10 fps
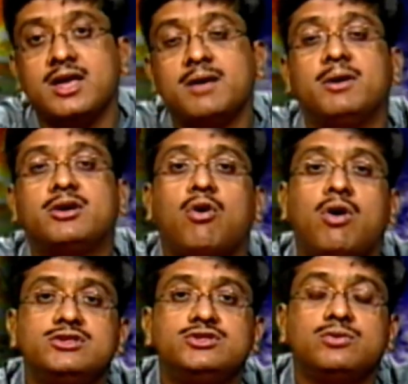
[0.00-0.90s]
but
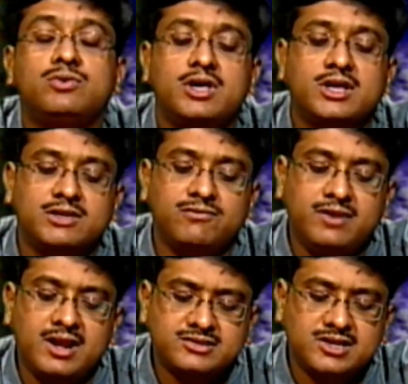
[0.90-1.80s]
also the
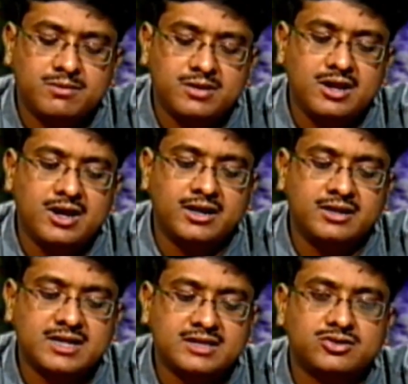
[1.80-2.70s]
village level
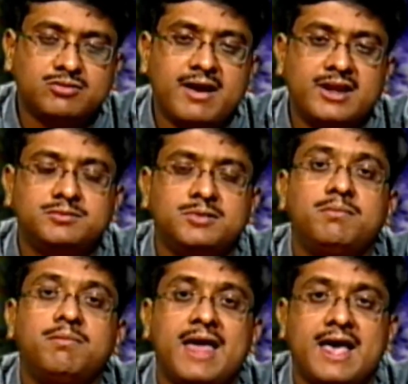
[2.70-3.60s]
disaster
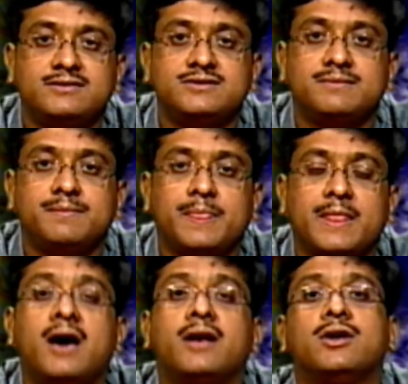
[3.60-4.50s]
management plans
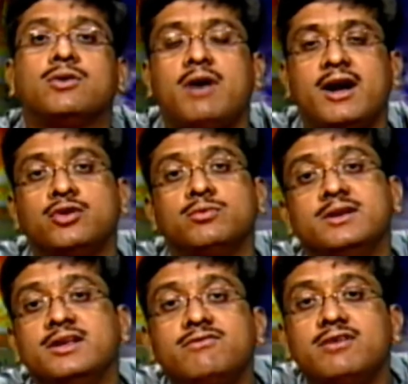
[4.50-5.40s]
are required to be
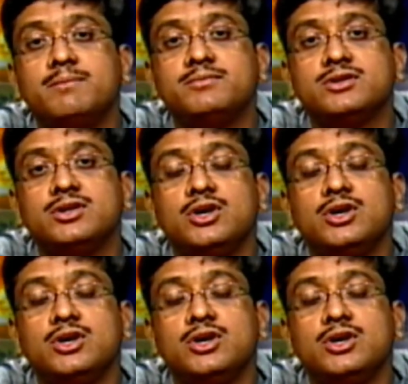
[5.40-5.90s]
developed.